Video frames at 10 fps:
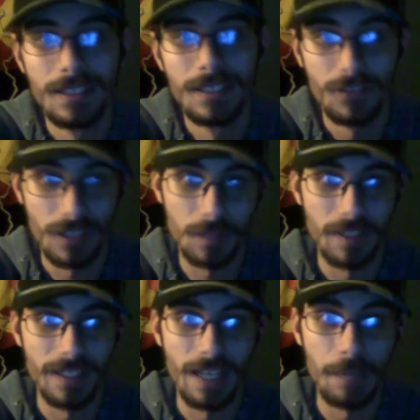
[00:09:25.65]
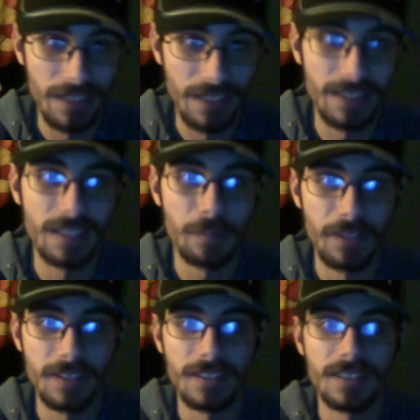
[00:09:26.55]
Trust me, I've been in this
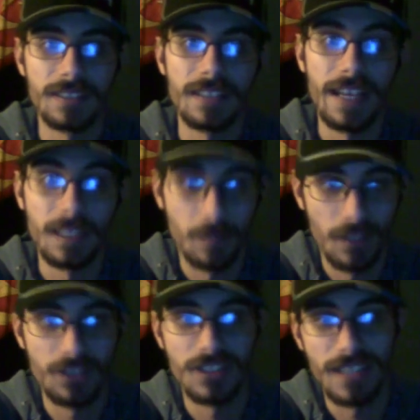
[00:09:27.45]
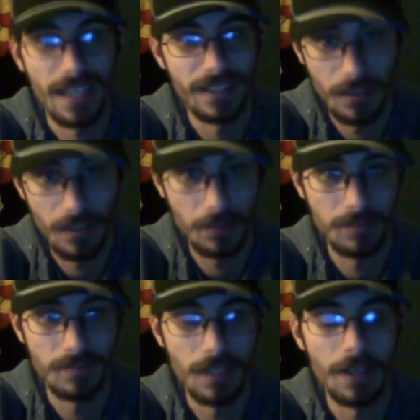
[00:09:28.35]
business as much as I know,
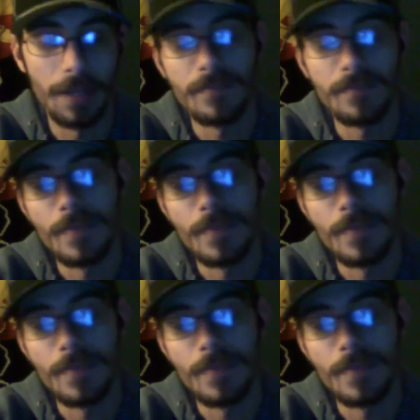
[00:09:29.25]
all right?